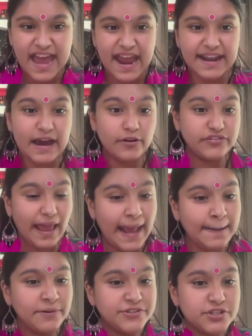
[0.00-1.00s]
and I was
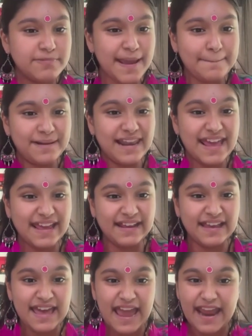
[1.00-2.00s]
able to be
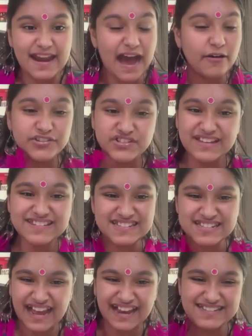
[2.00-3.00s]
playing, and I was
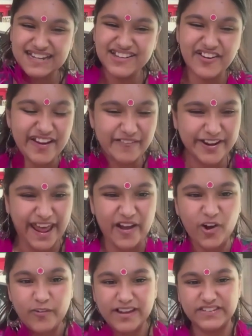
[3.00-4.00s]
just continuing what I
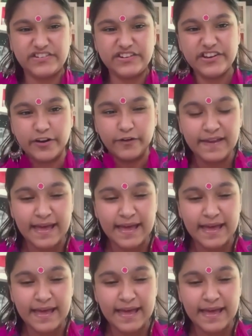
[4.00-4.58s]
always do.